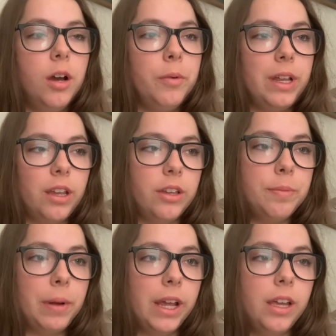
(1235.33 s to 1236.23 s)
we didn't
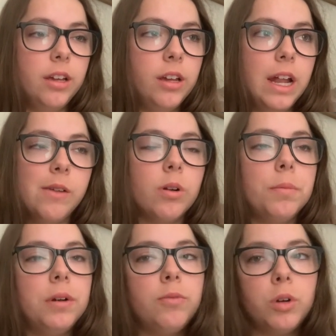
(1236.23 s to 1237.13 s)
spike anywhere
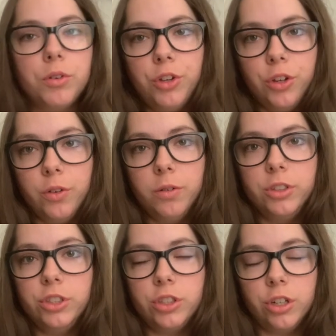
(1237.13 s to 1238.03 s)
above 102,
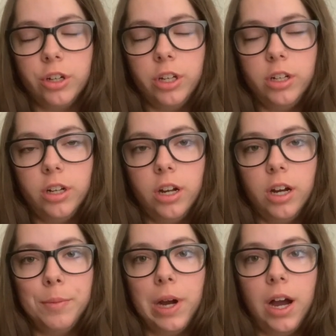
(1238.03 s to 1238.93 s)
which is good.
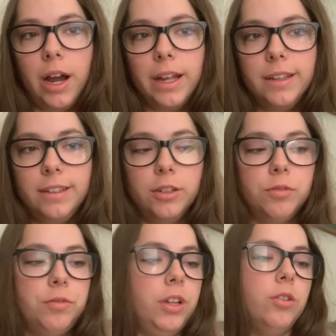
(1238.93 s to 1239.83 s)
I still
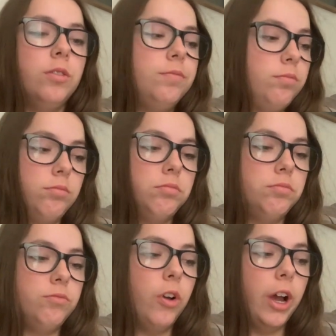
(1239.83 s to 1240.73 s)
feel
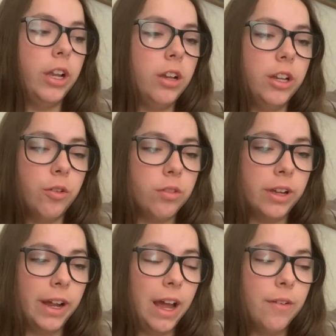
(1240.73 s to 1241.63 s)
fine. I don't
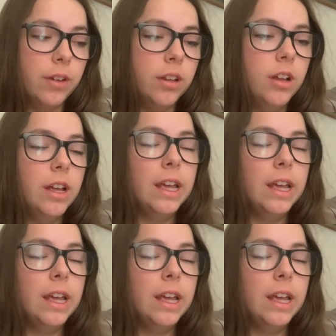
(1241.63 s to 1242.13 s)
think I have it.